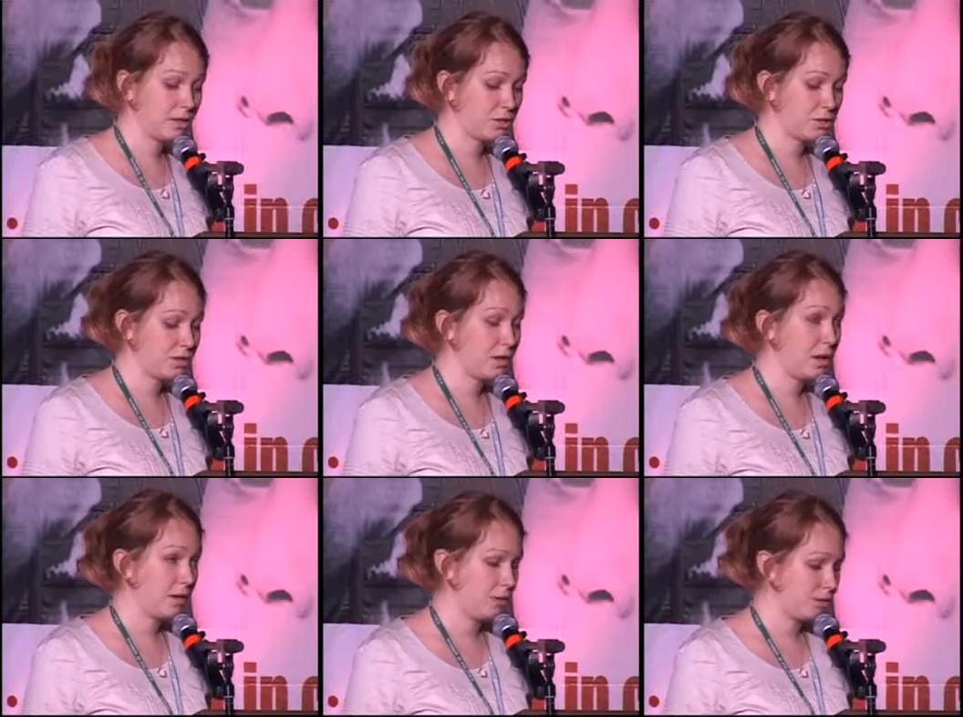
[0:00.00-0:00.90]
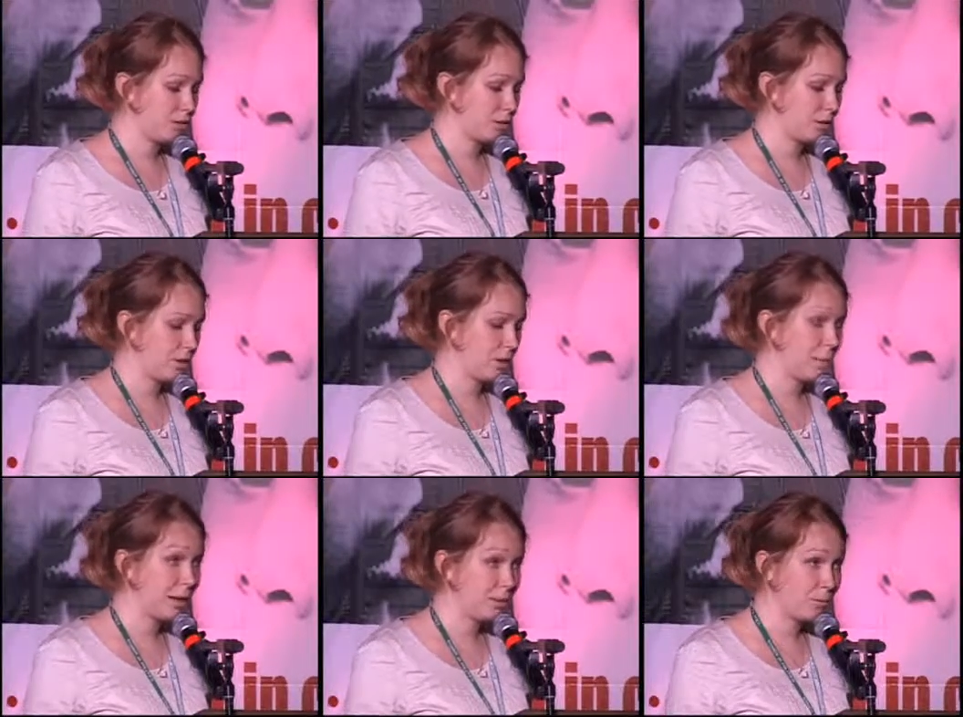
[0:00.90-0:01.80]
nations adopted the
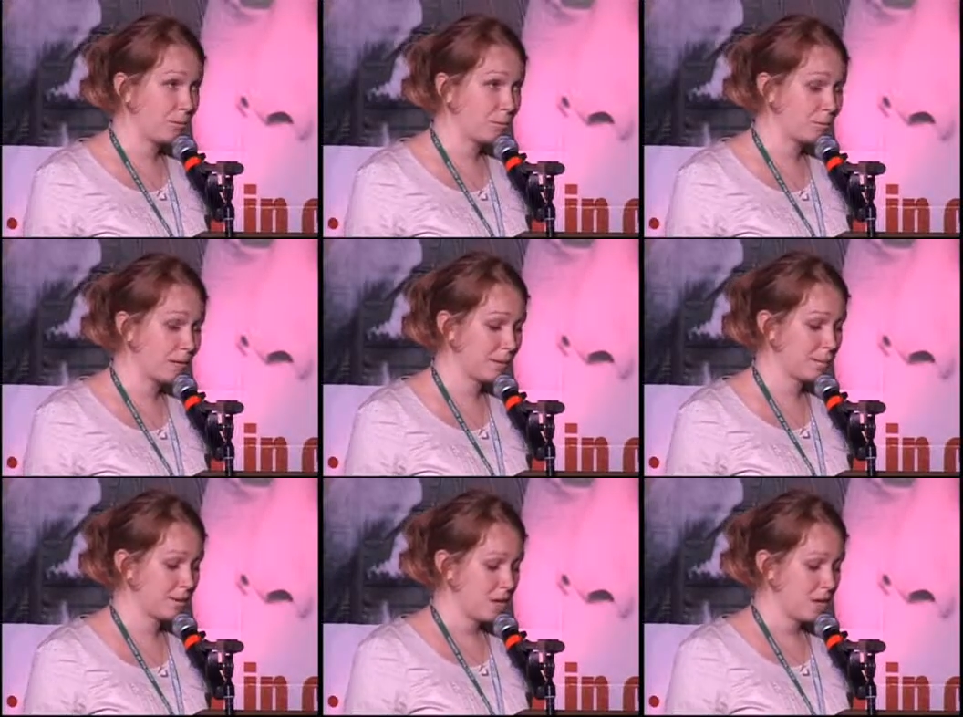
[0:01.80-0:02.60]
Bali Roadmap